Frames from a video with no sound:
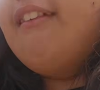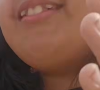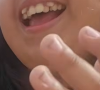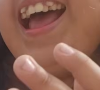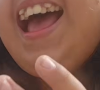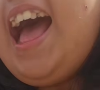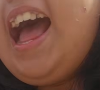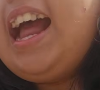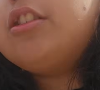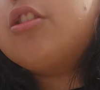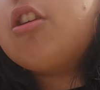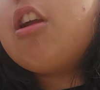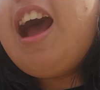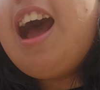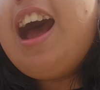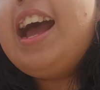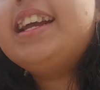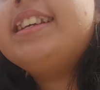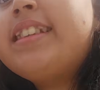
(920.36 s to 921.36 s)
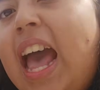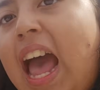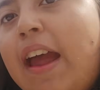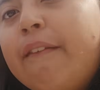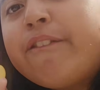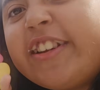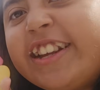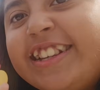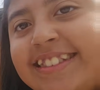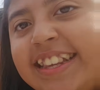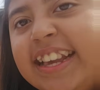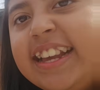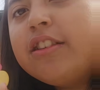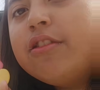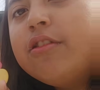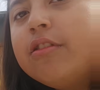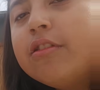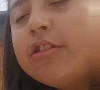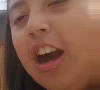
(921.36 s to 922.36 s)
do you have to add your eyes every
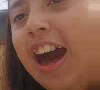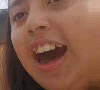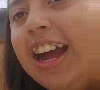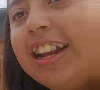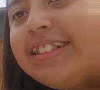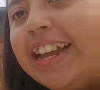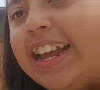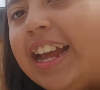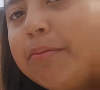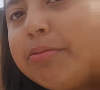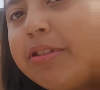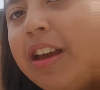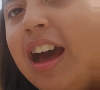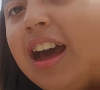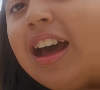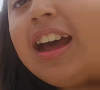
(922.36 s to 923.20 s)
single goddamn